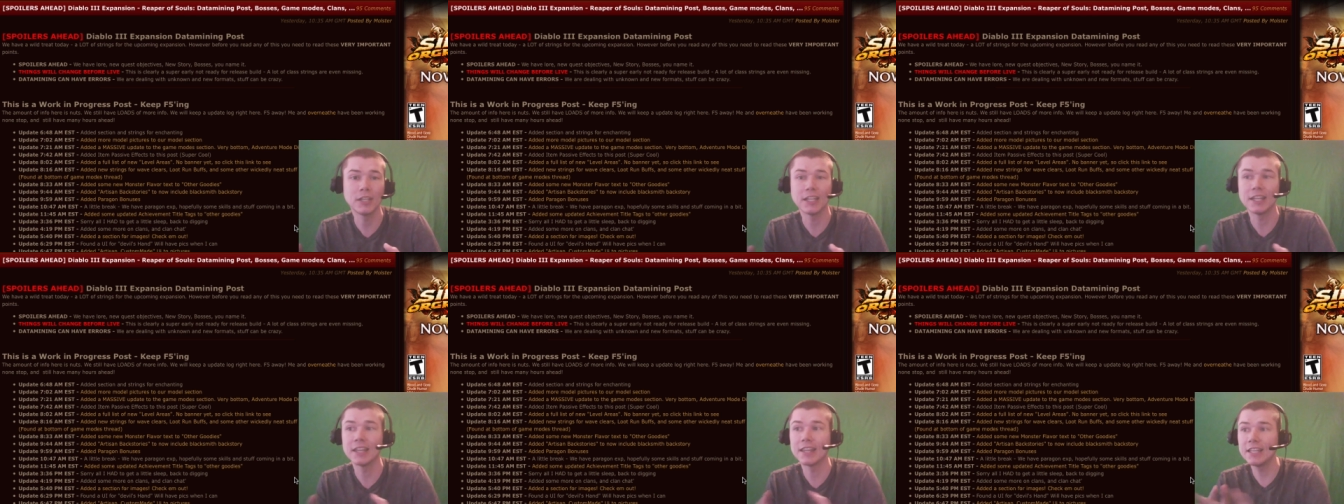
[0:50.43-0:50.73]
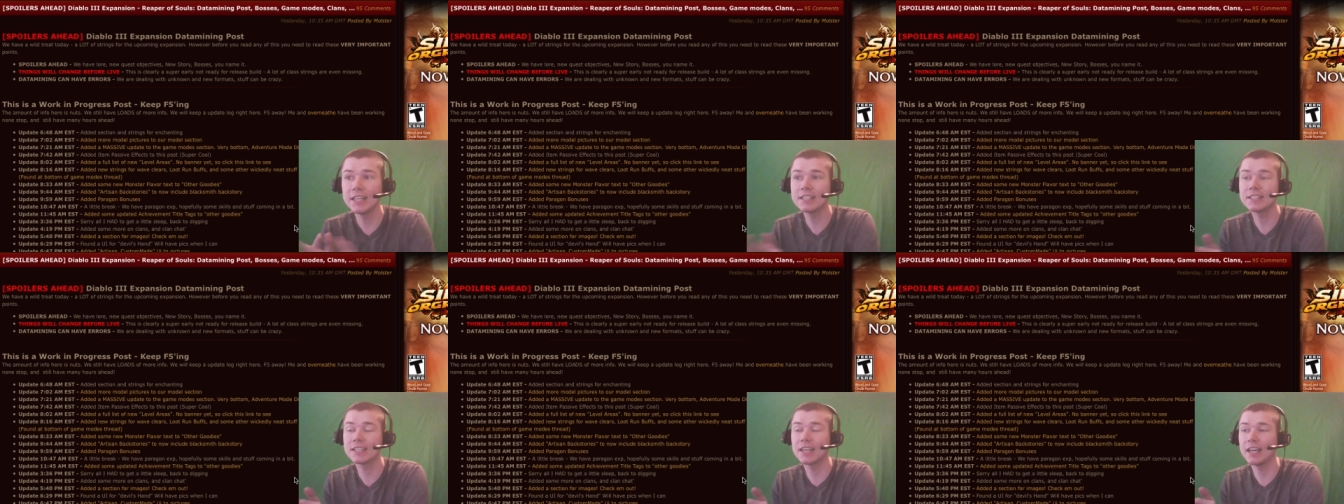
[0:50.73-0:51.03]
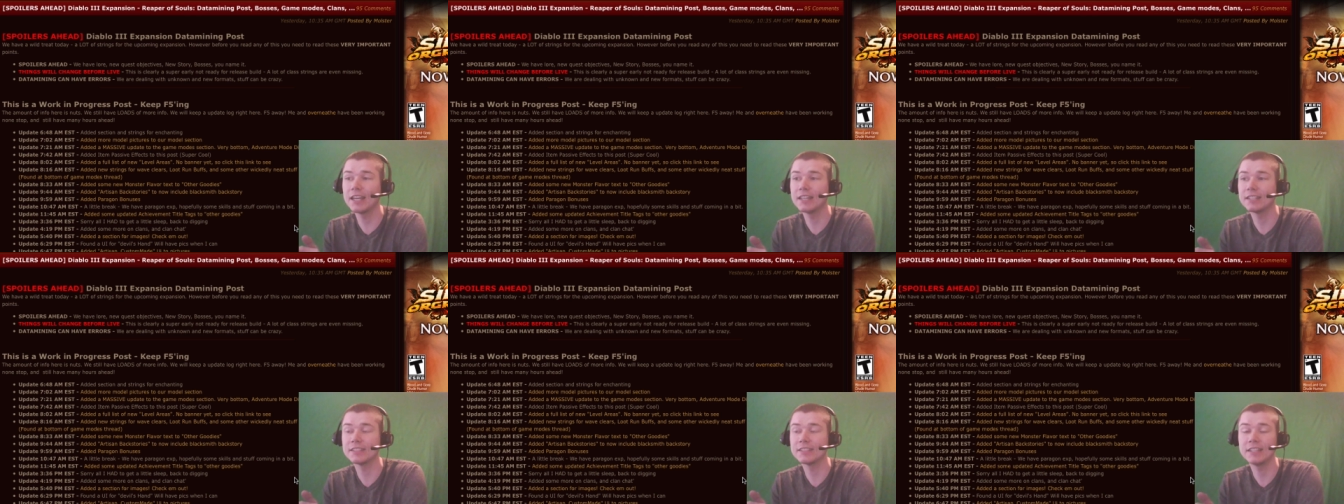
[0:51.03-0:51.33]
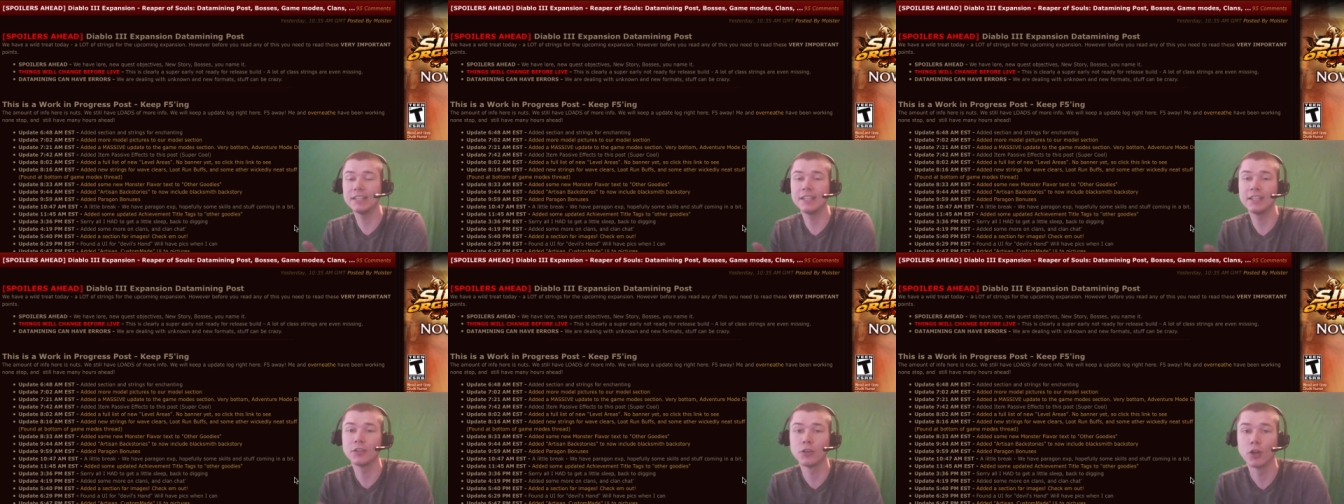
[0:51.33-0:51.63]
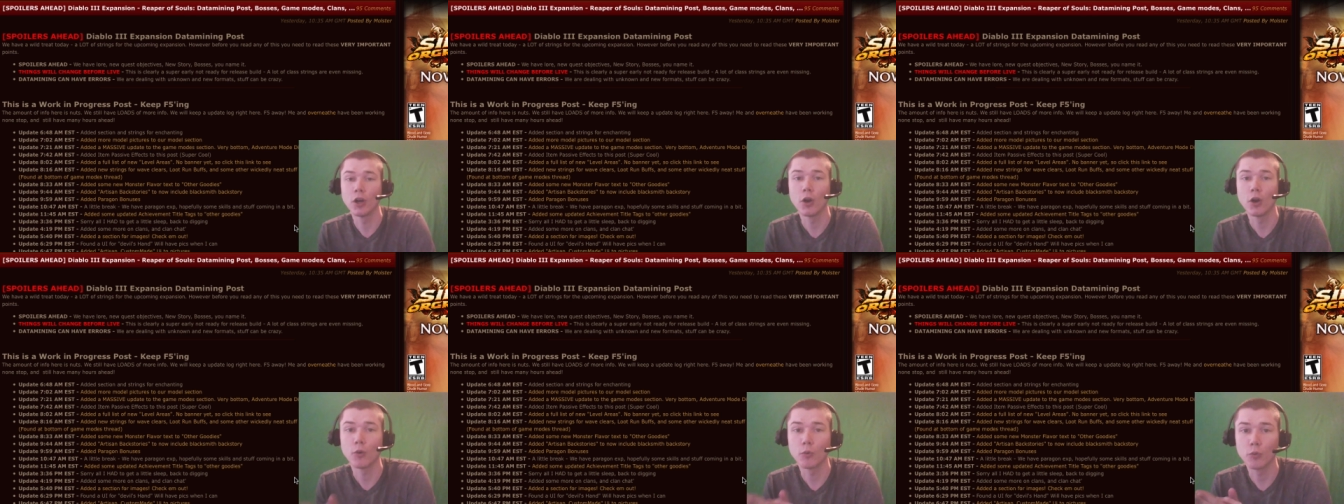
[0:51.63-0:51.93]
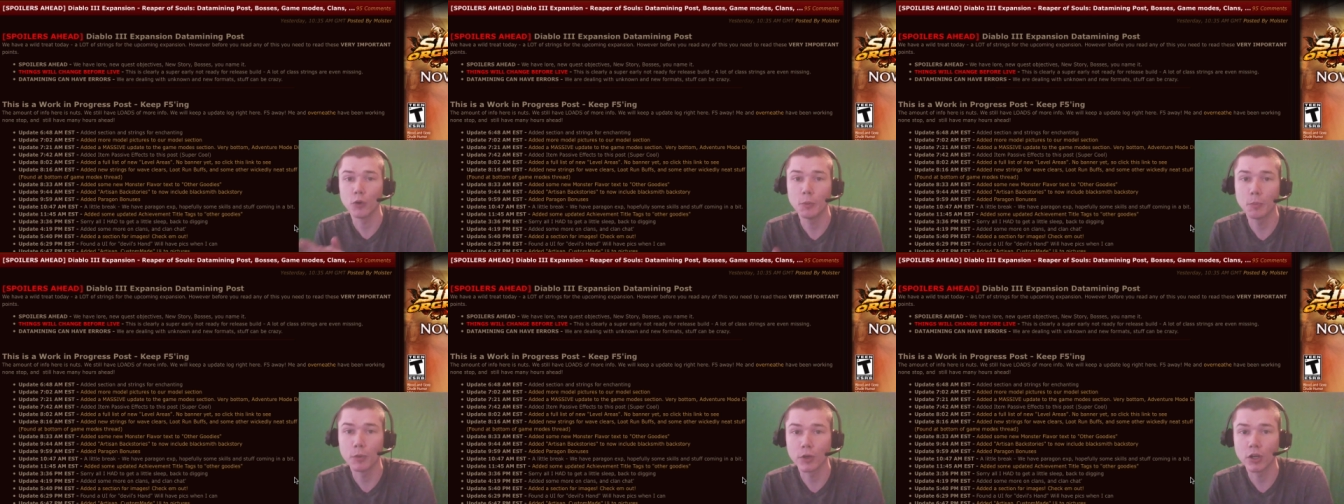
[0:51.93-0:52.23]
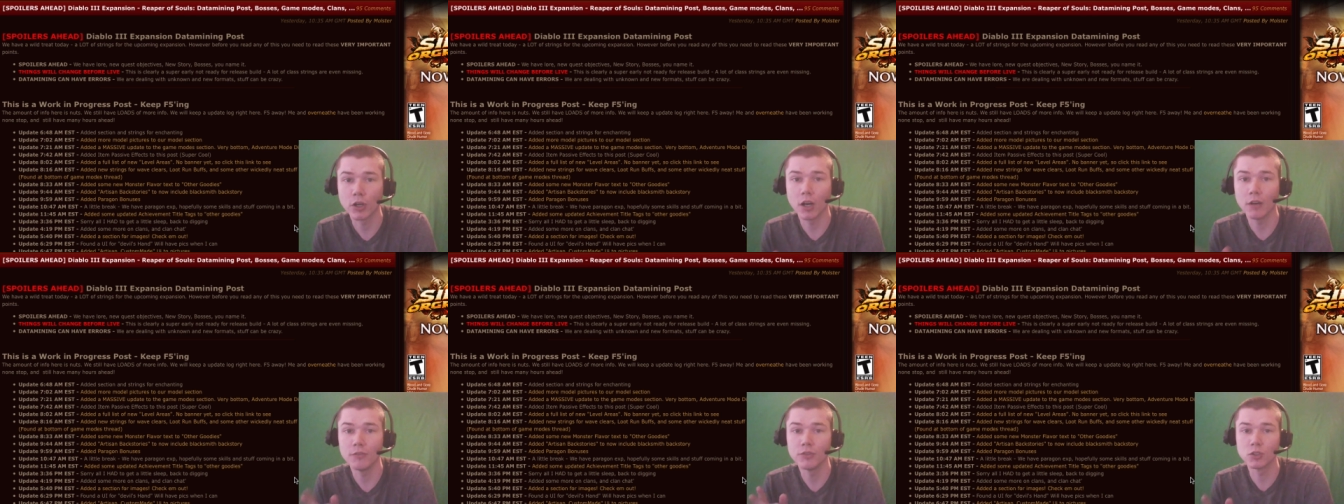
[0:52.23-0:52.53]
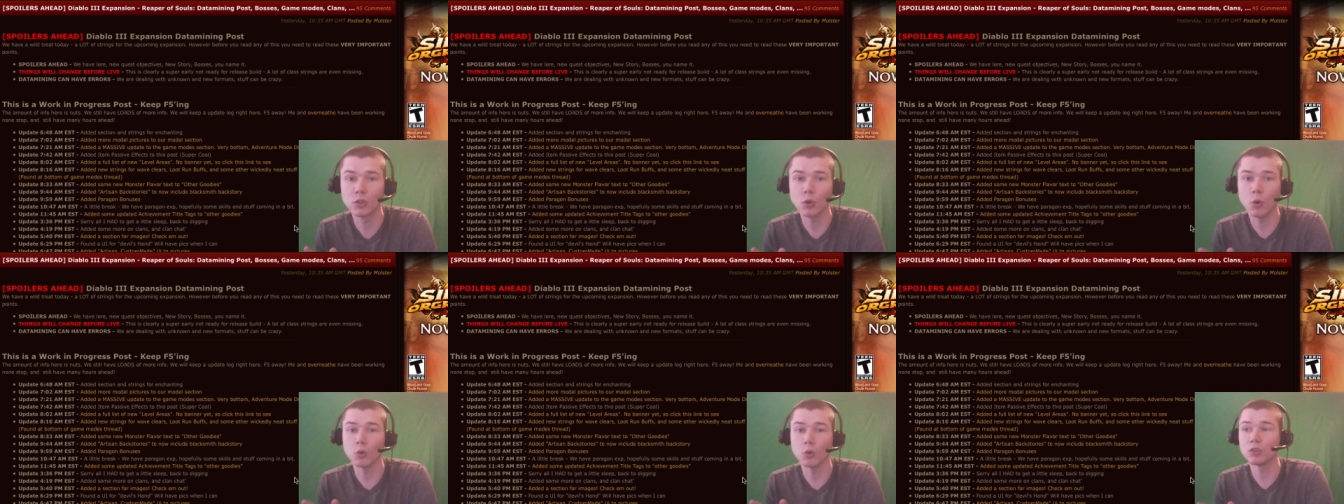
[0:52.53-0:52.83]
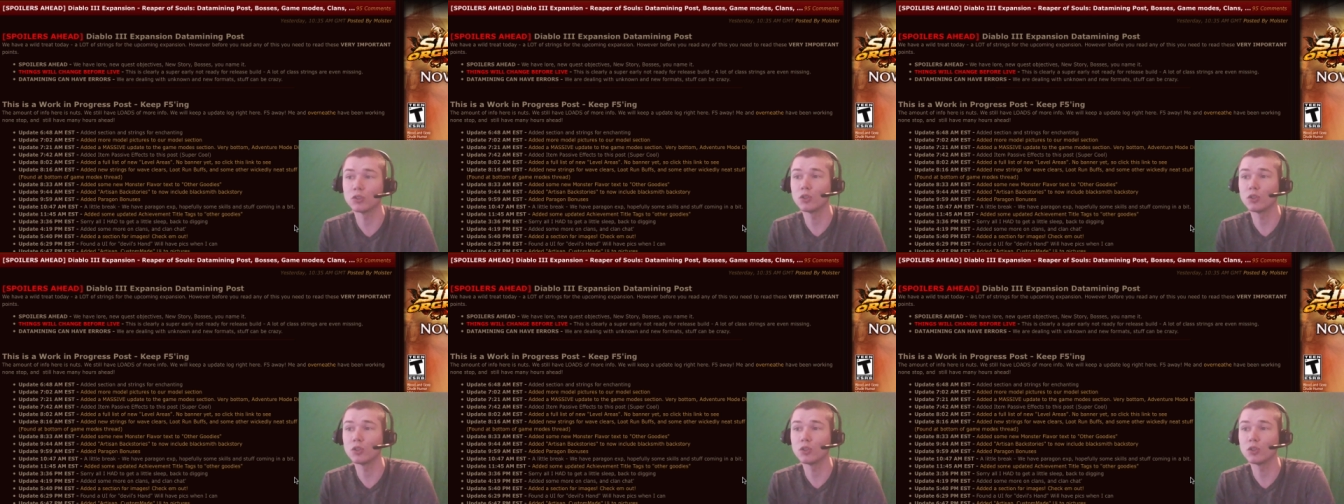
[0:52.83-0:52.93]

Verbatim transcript: in this case, in Reaper of Souls.